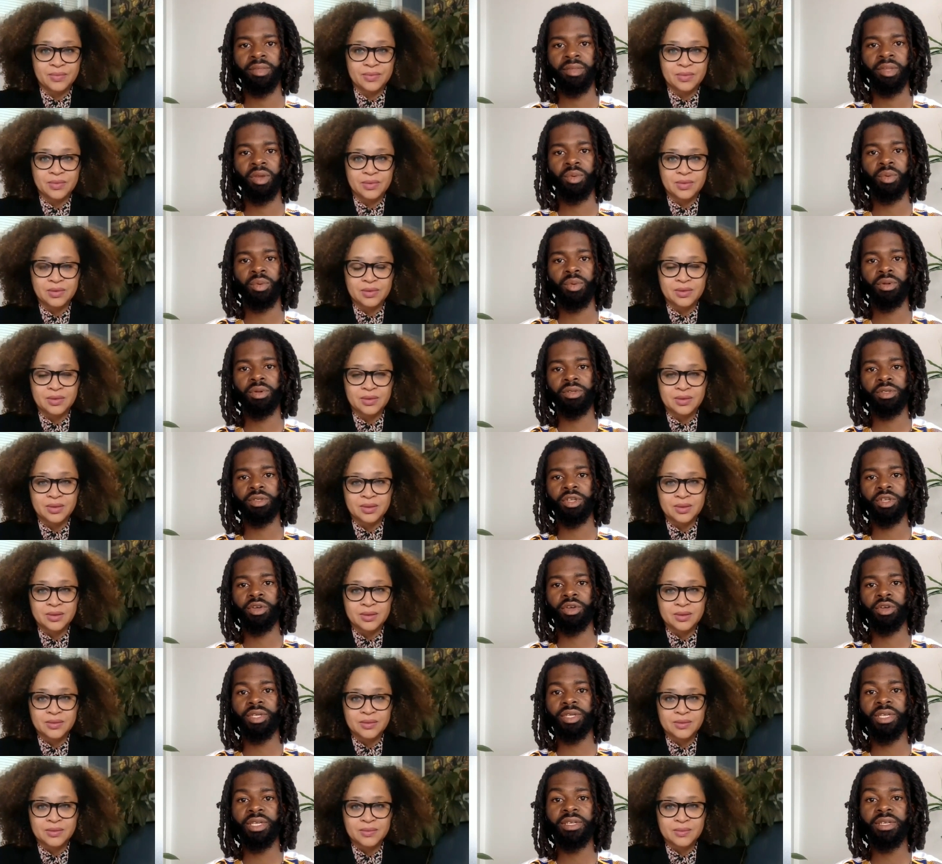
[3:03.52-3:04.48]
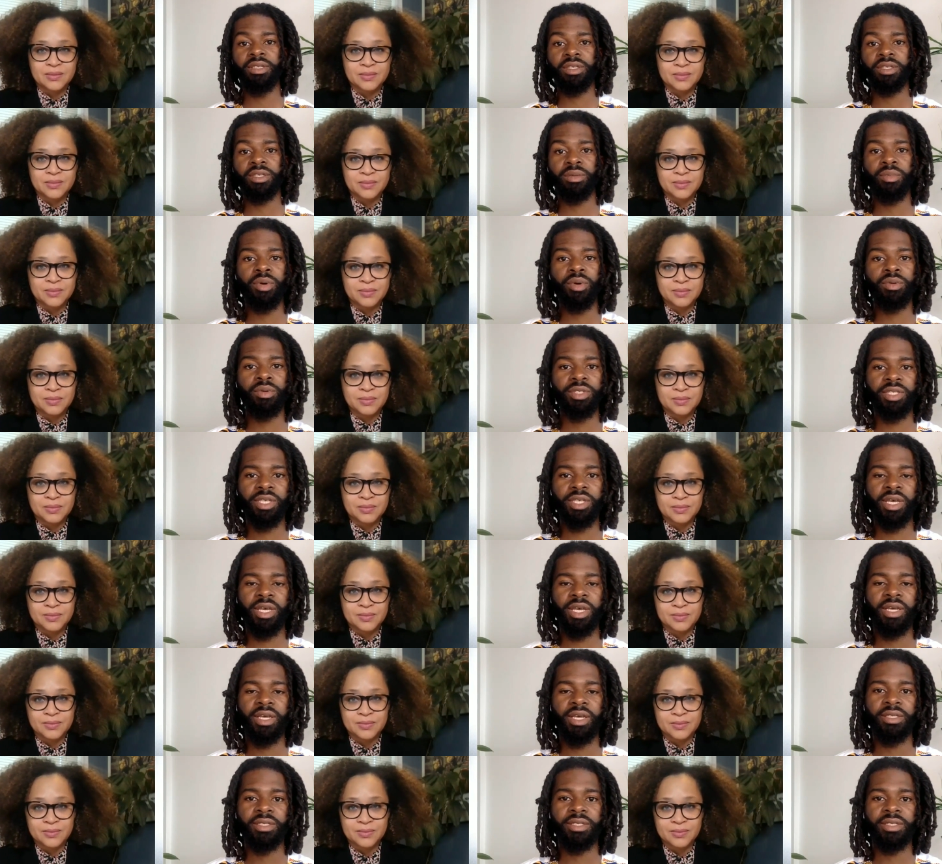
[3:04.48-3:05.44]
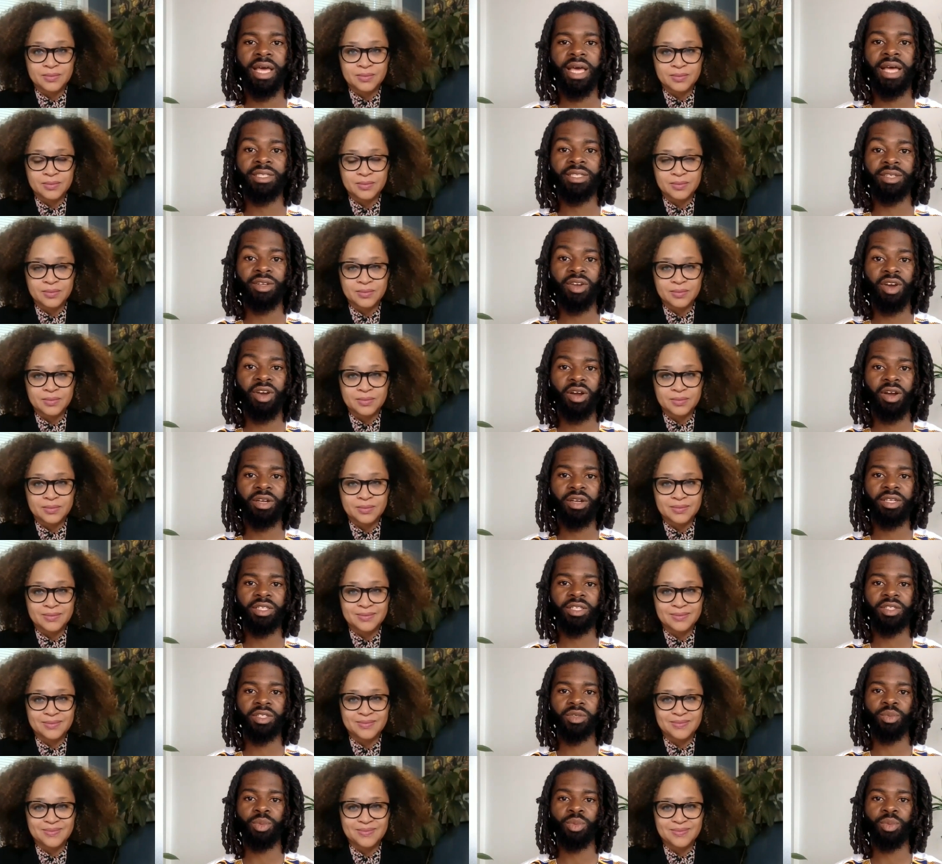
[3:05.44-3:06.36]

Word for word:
Speaker 1: Well, you know, Nina Simone says, as an artist, we